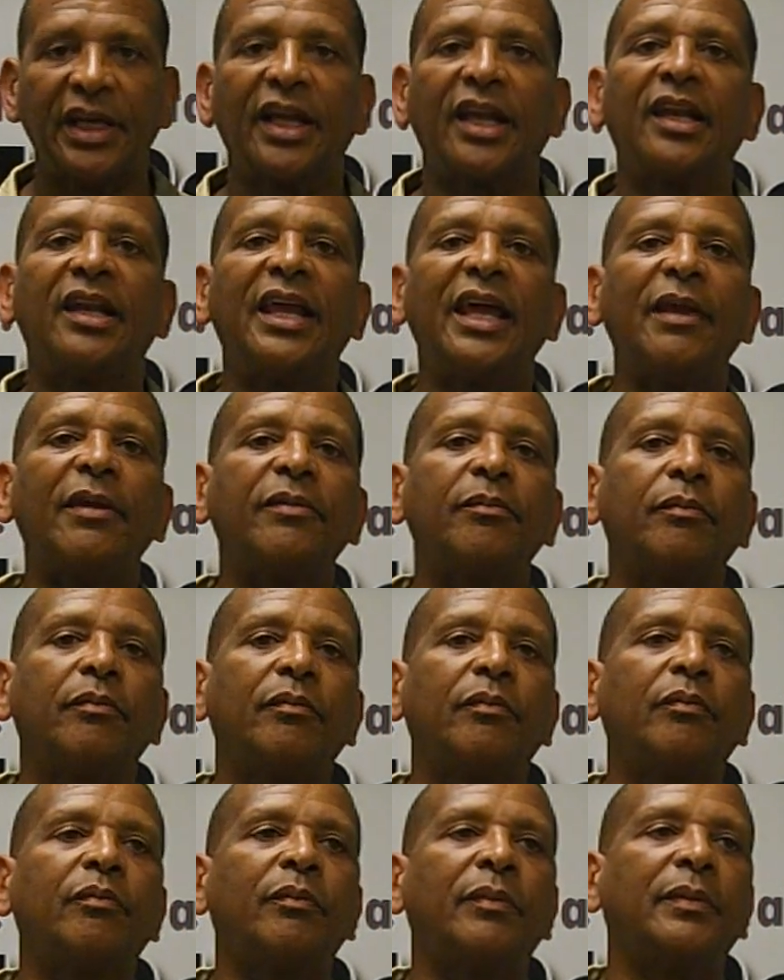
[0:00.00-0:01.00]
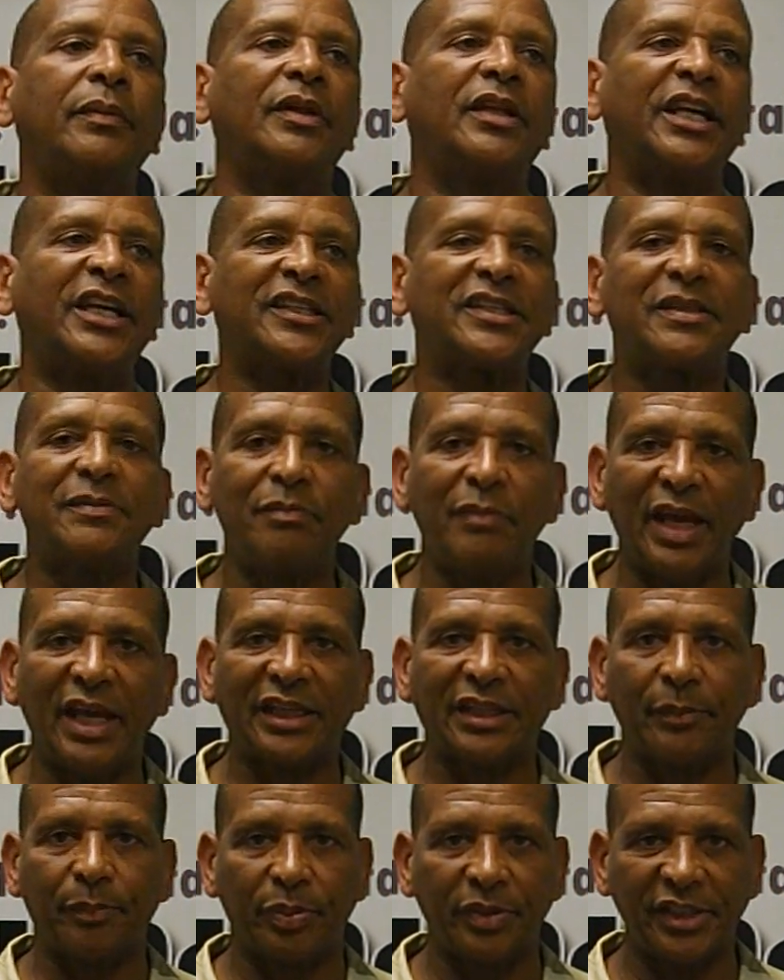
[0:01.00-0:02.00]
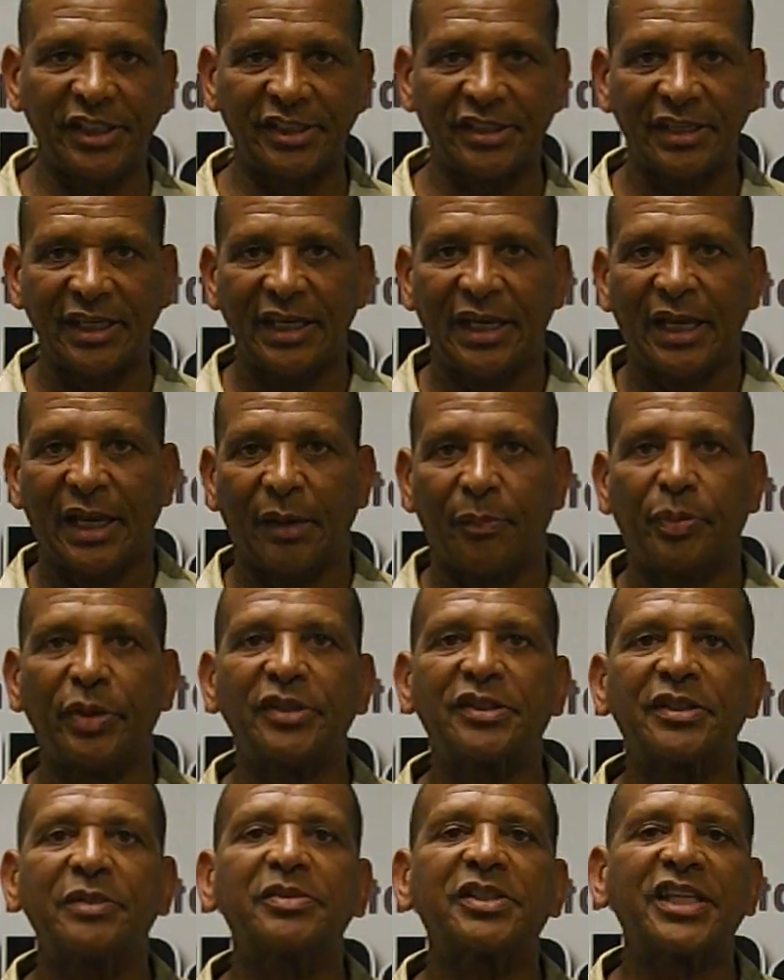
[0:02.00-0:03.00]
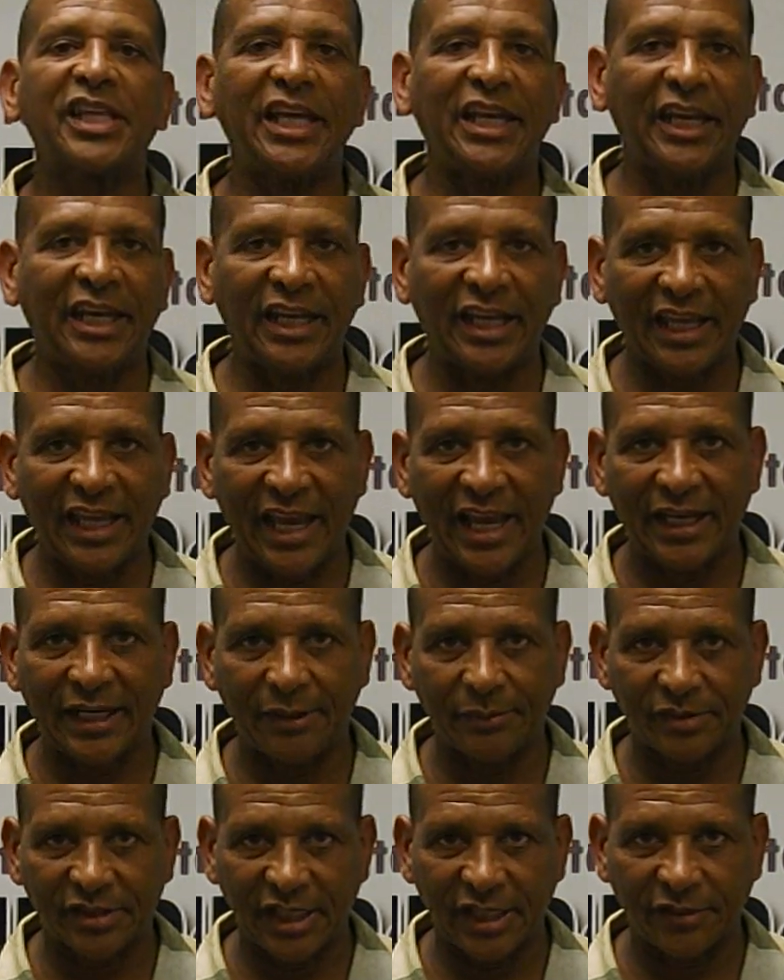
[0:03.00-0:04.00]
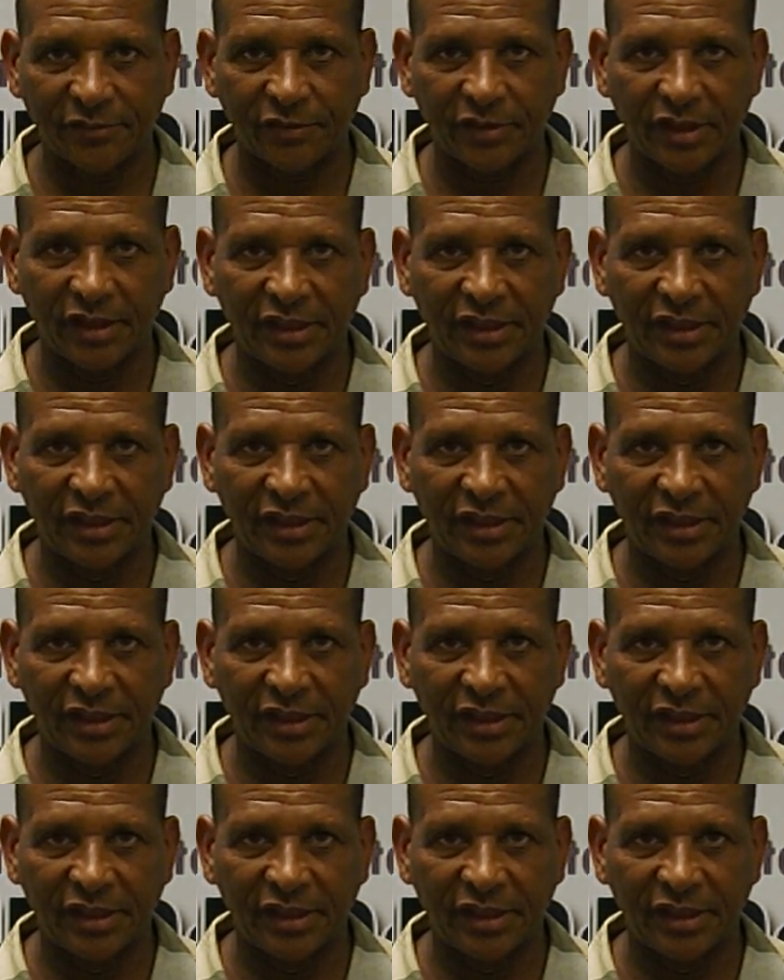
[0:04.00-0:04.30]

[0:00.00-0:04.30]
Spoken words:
Let's make the police put some skin in the game themselves.